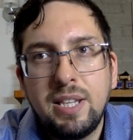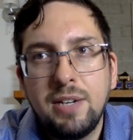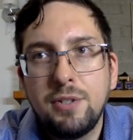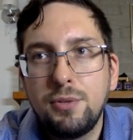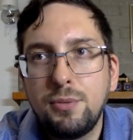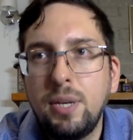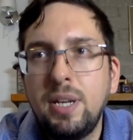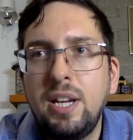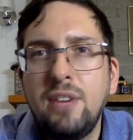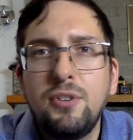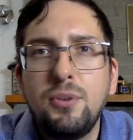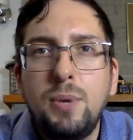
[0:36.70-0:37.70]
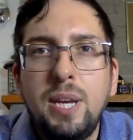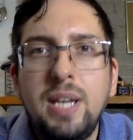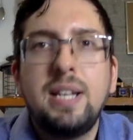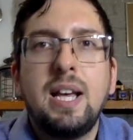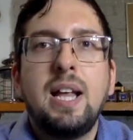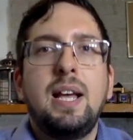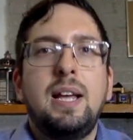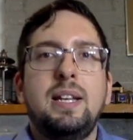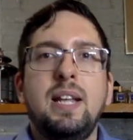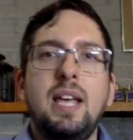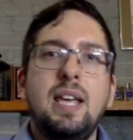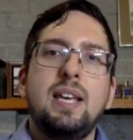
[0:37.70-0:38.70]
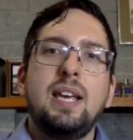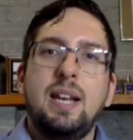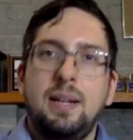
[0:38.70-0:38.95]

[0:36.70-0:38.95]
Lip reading: There's one day of the week that I take,